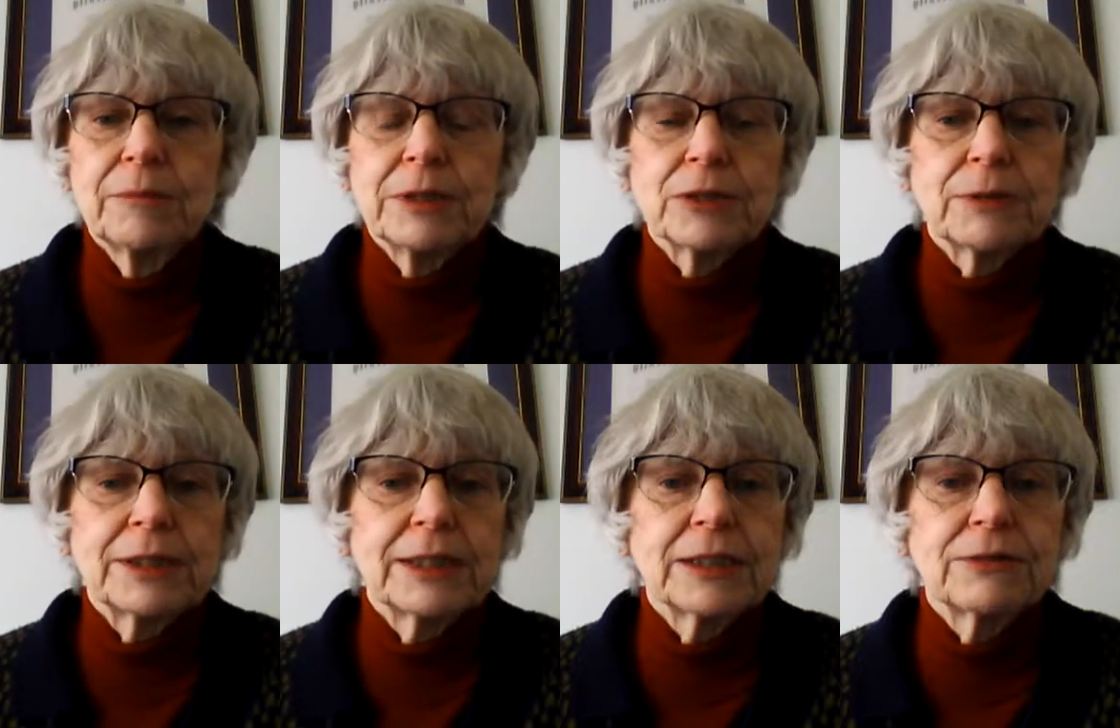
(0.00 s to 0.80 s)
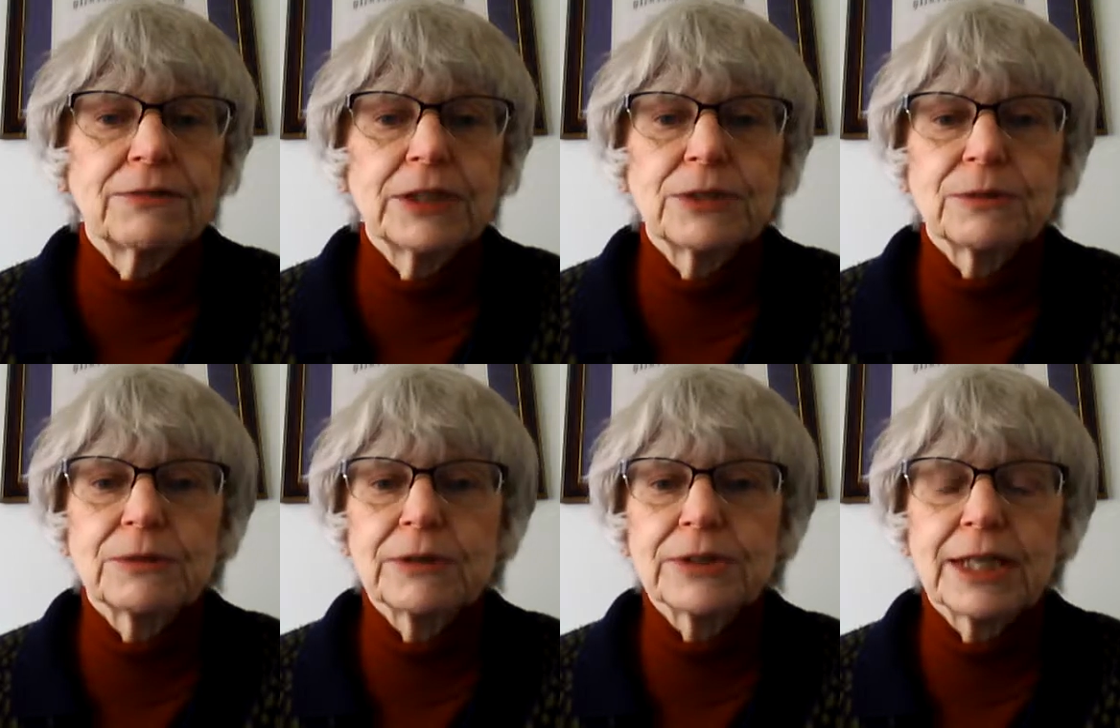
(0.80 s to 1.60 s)
between
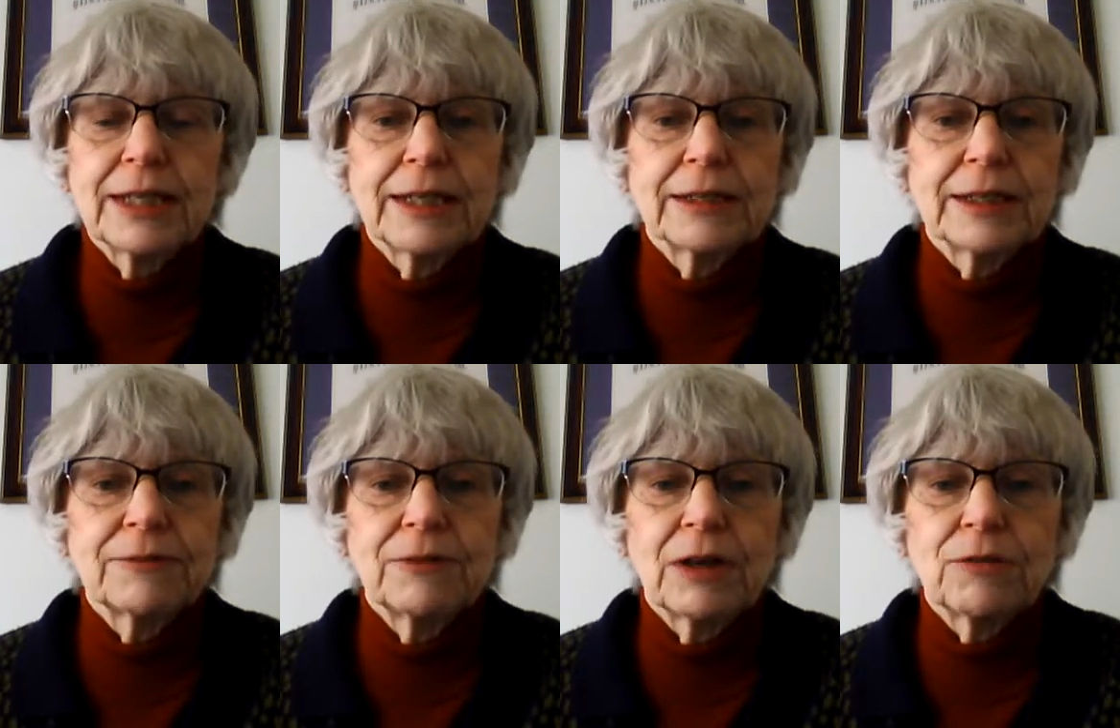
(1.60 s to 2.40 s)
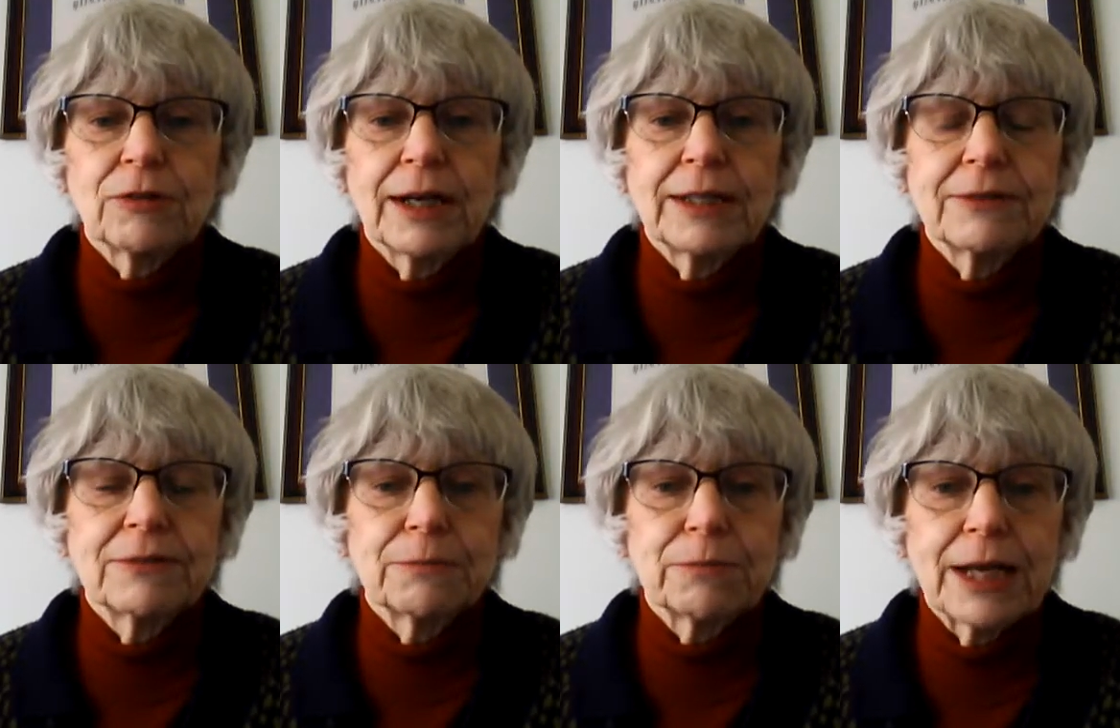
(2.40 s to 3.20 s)
individuals, and a variety of
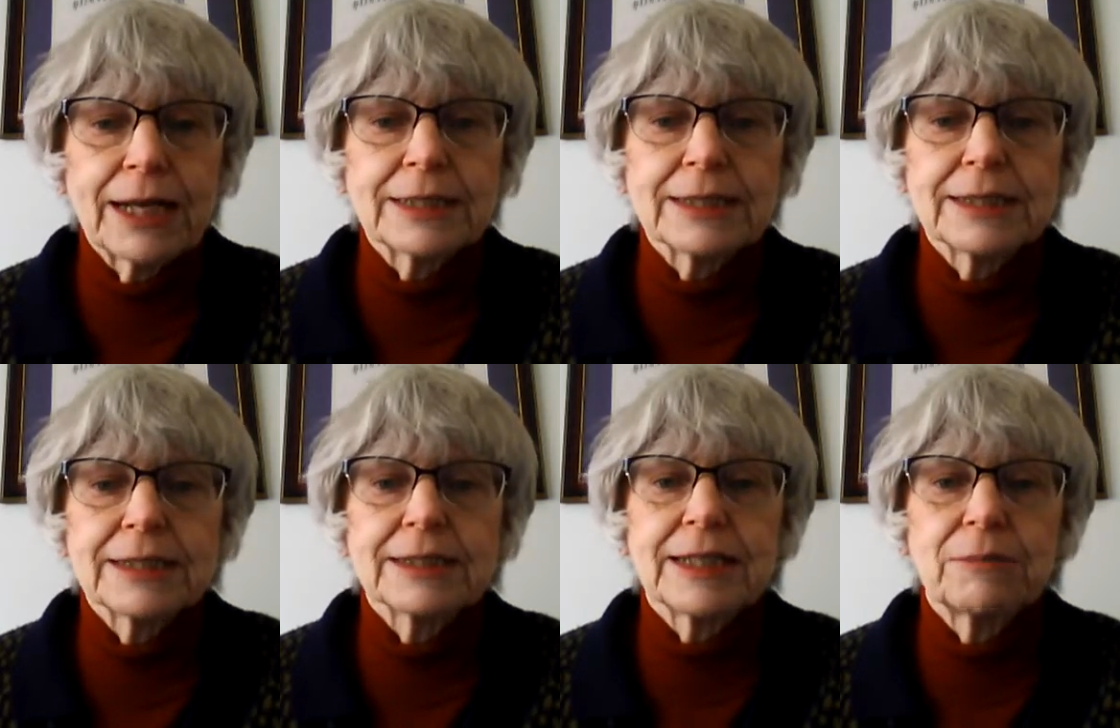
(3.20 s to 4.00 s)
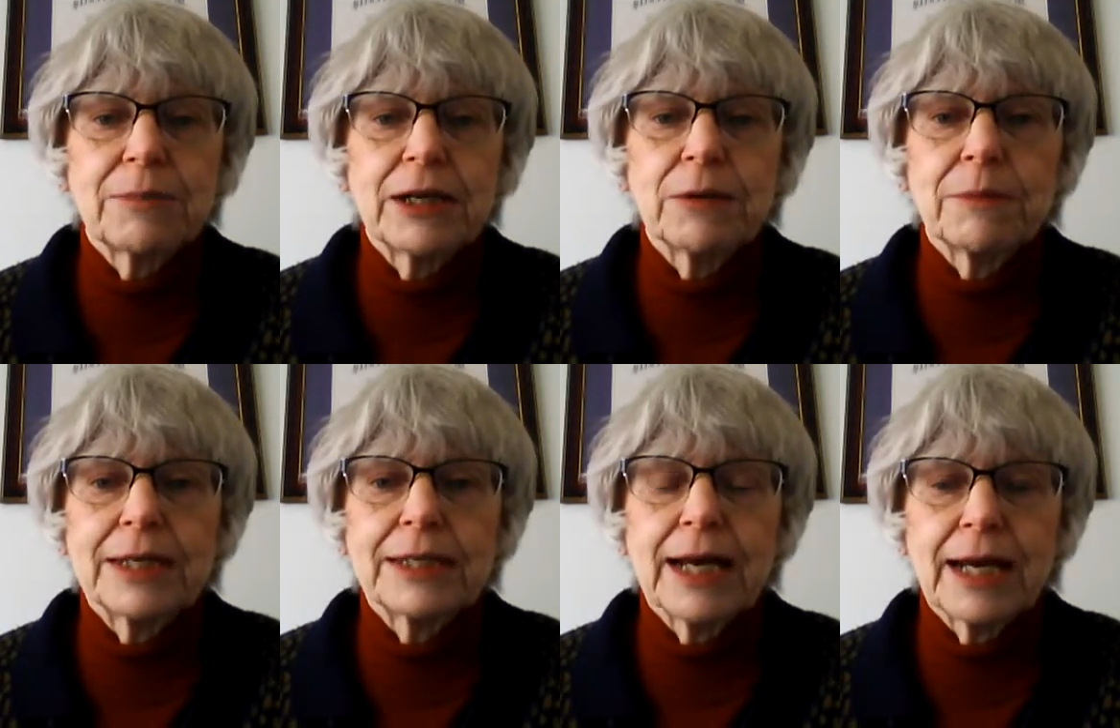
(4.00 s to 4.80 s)
practices that may or
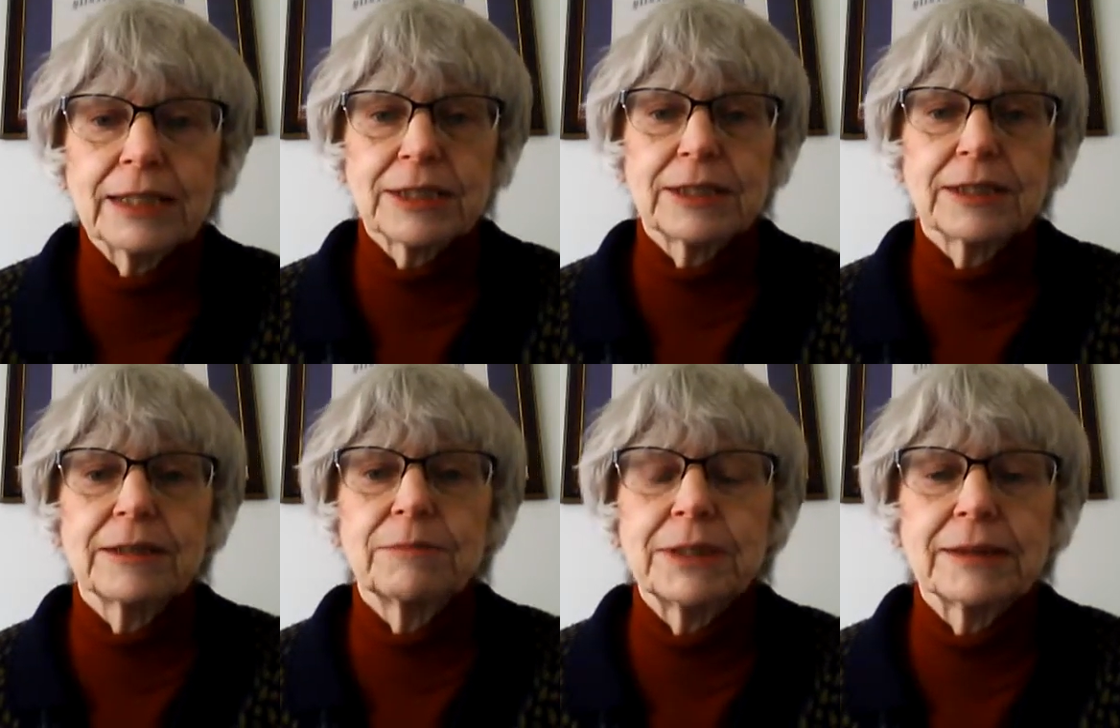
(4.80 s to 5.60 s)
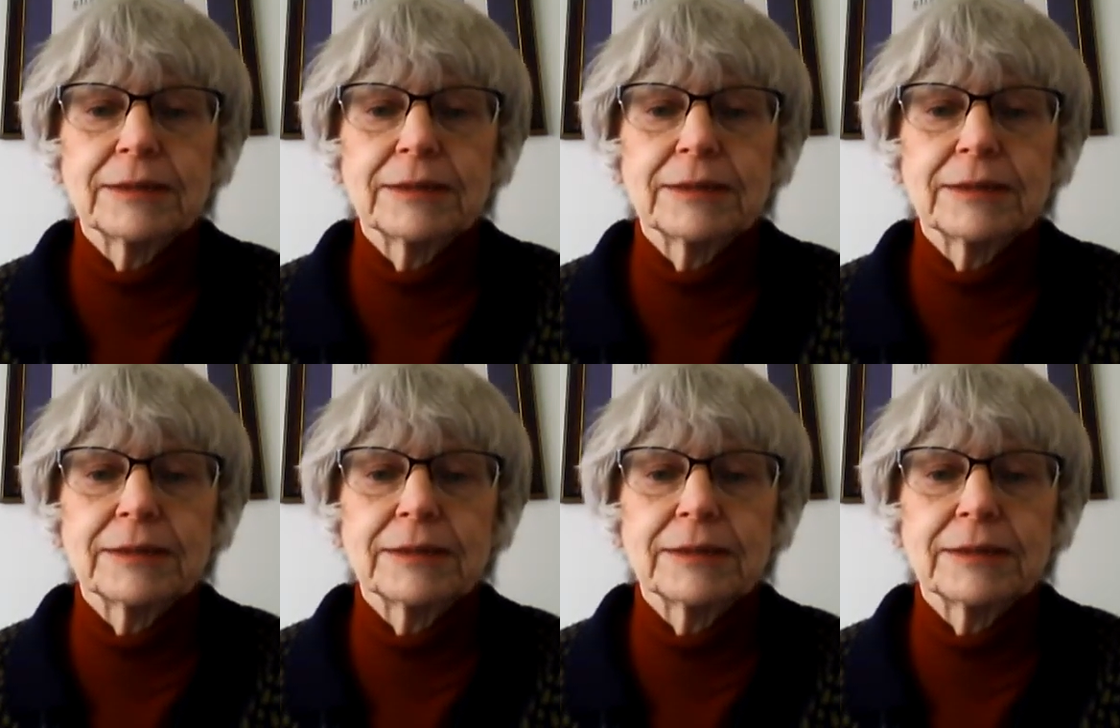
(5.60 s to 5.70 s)
may not be